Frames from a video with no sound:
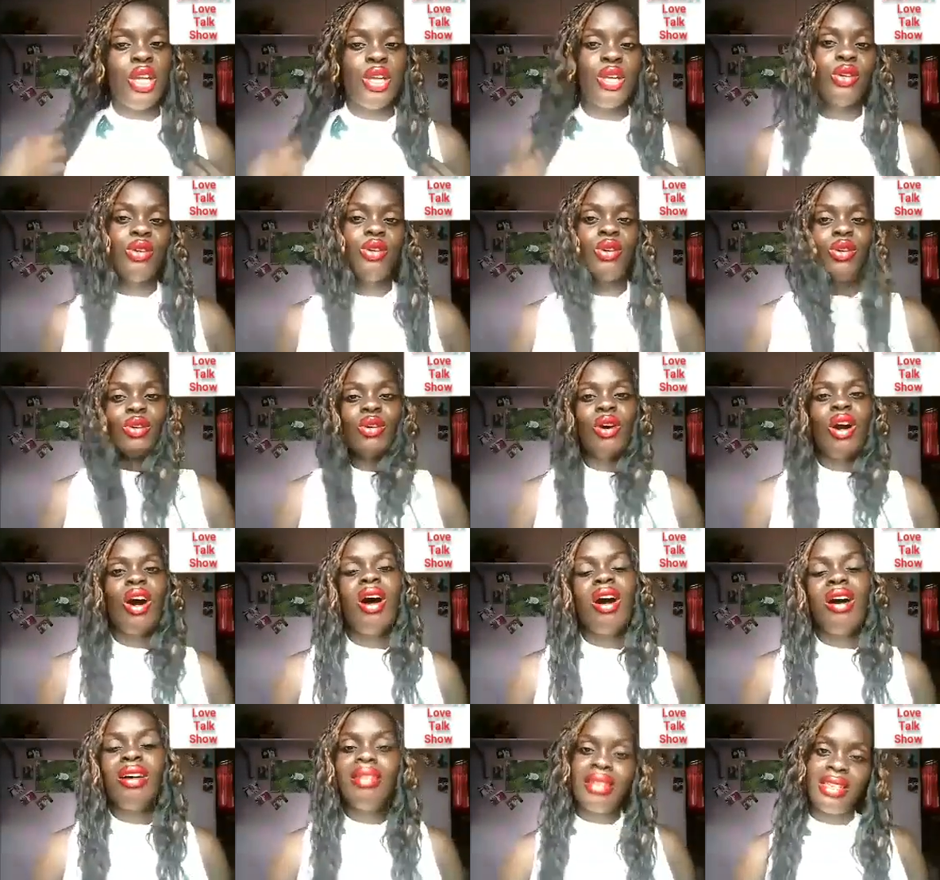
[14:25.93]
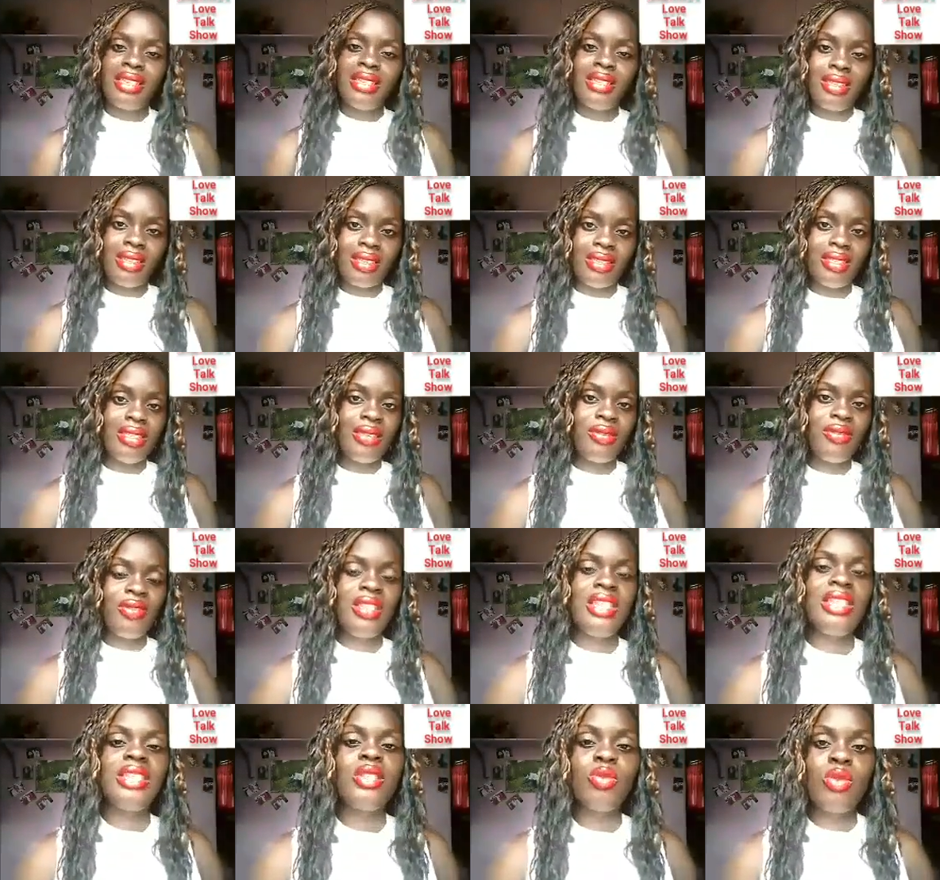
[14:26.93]
you know, all these sorts of
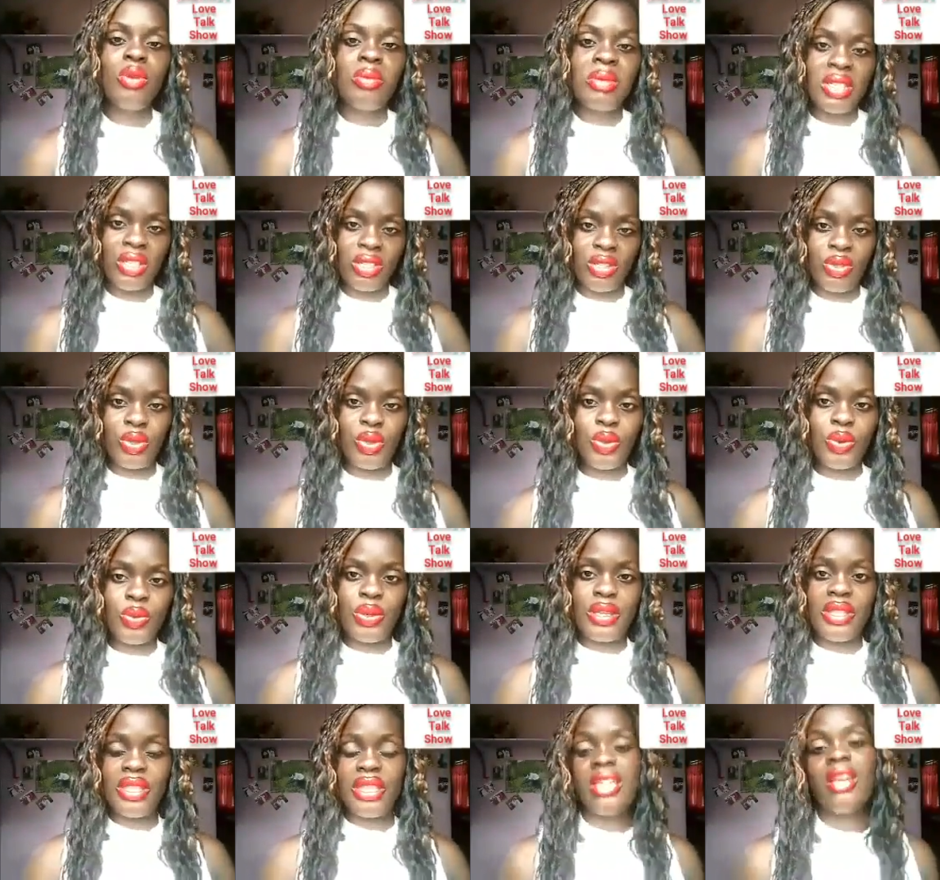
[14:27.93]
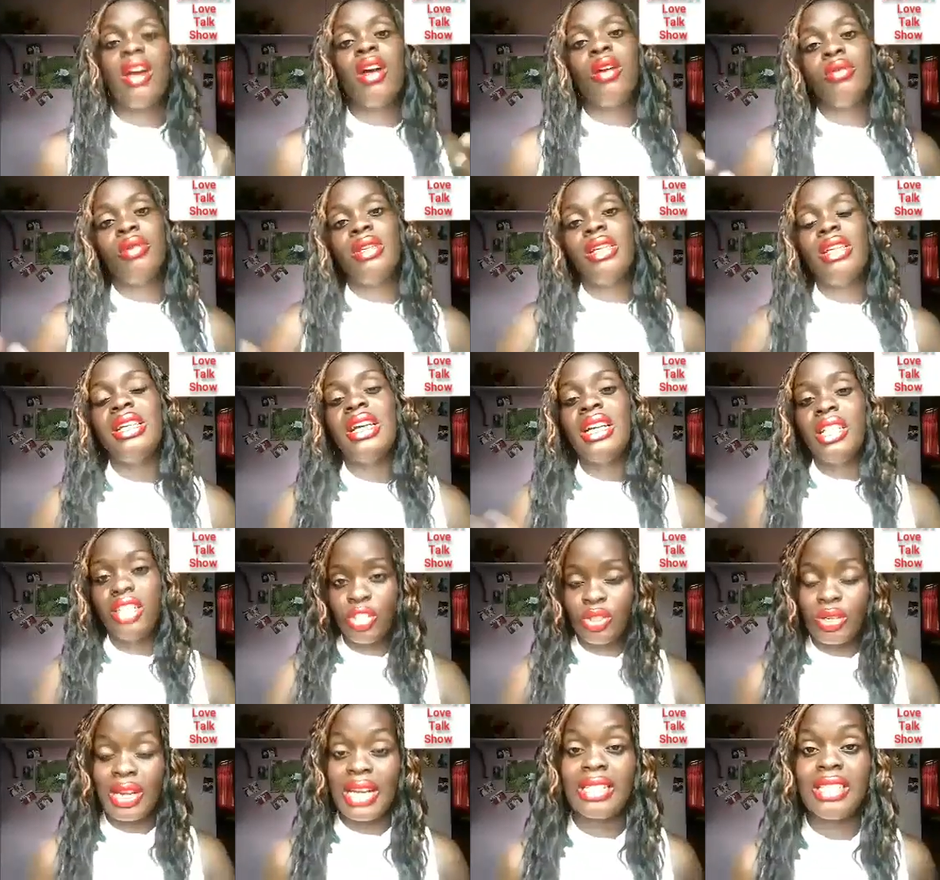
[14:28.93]
things women do when they are really
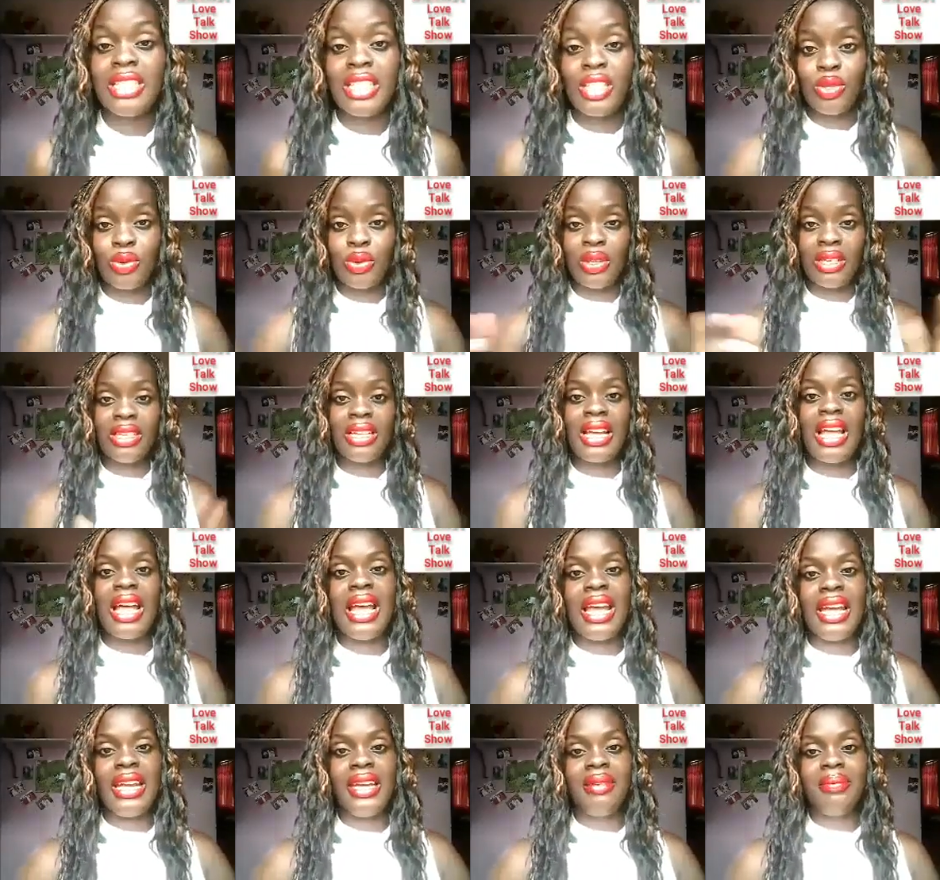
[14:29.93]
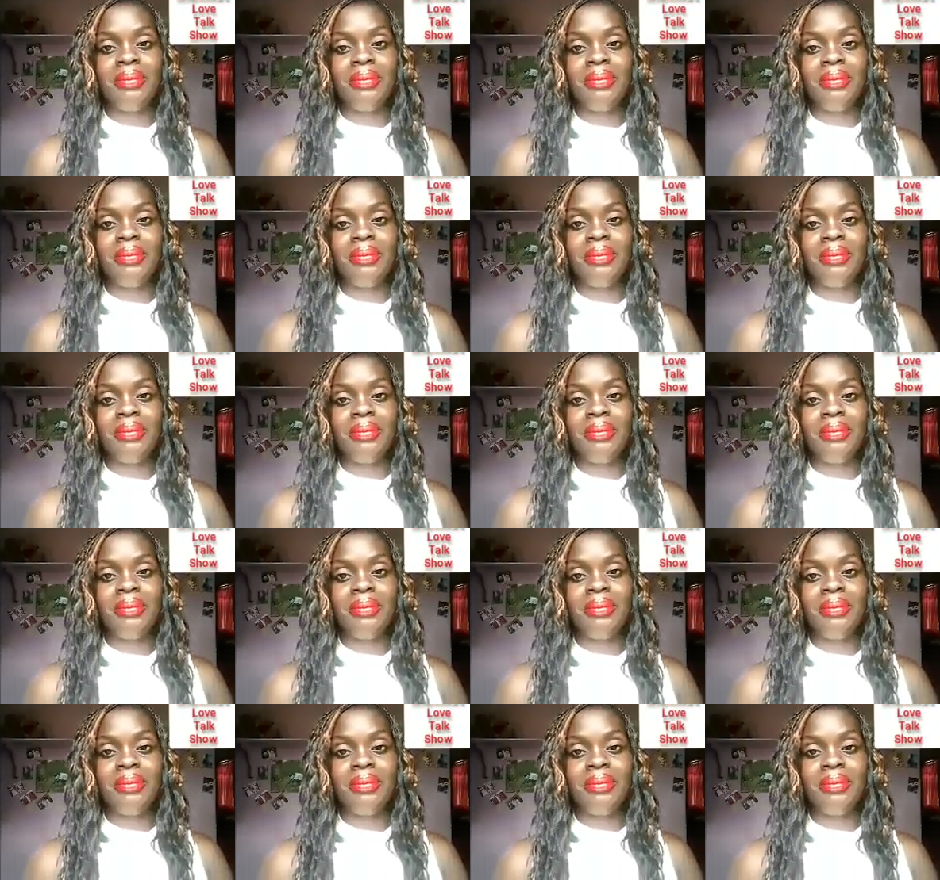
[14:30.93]
attracted to a guy.